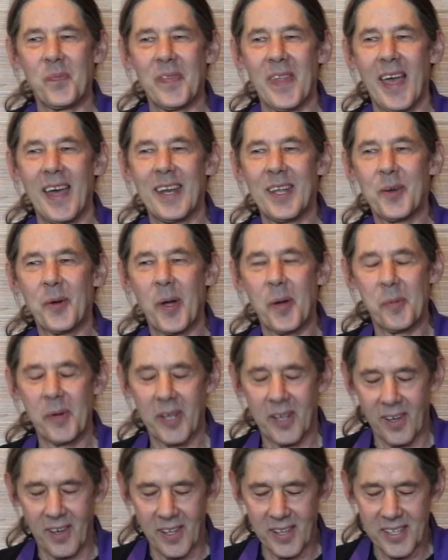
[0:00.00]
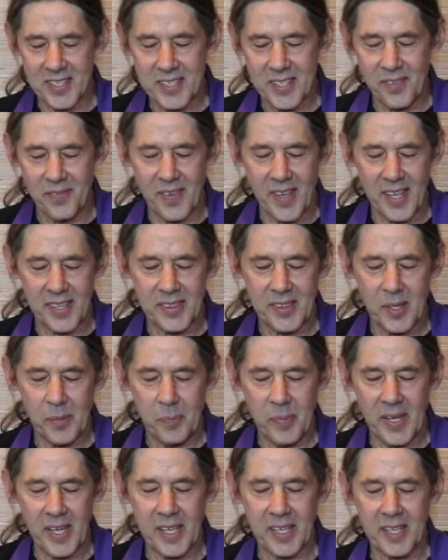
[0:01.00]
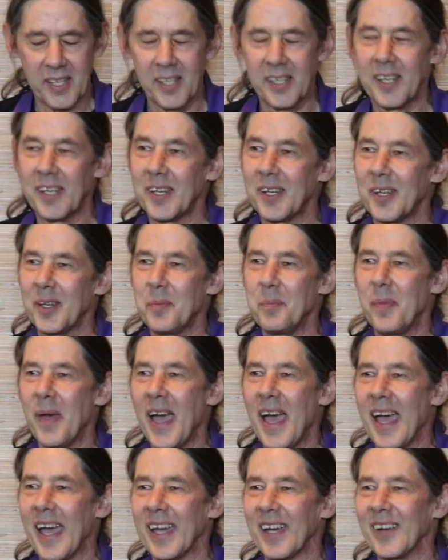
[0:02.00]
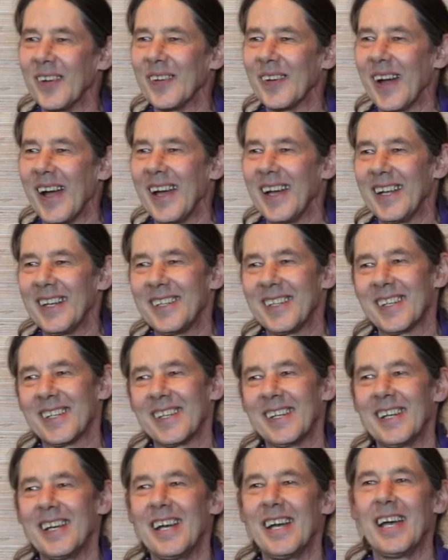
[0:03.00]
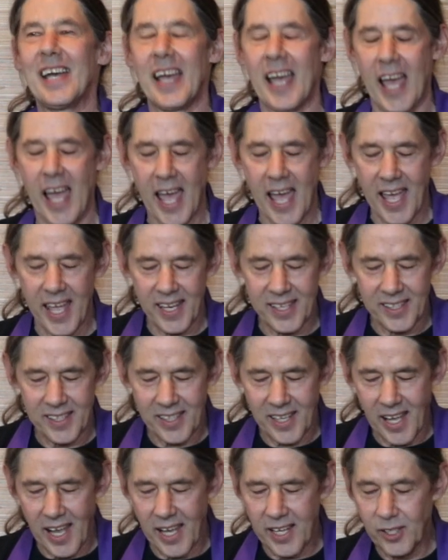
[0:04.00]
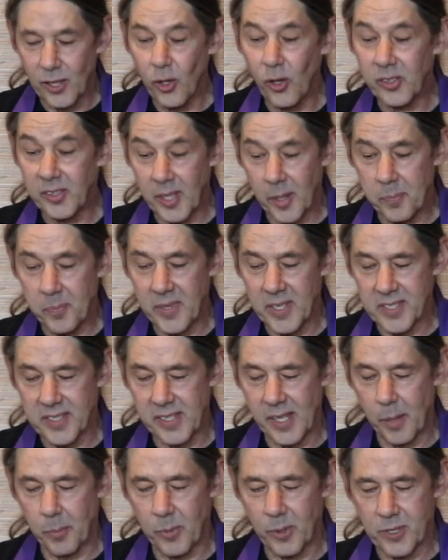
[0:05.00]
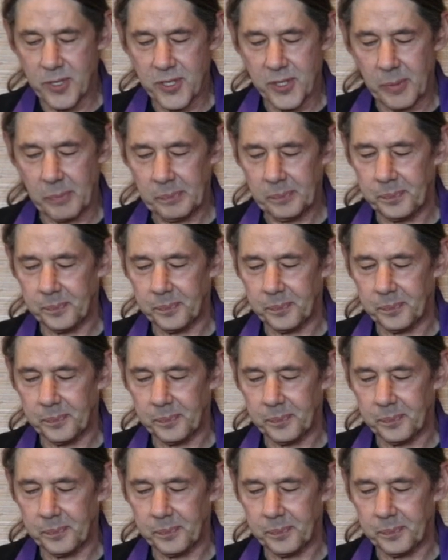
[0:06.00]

anyway, we call this event the Big Bang, right? And I looked up these numbers.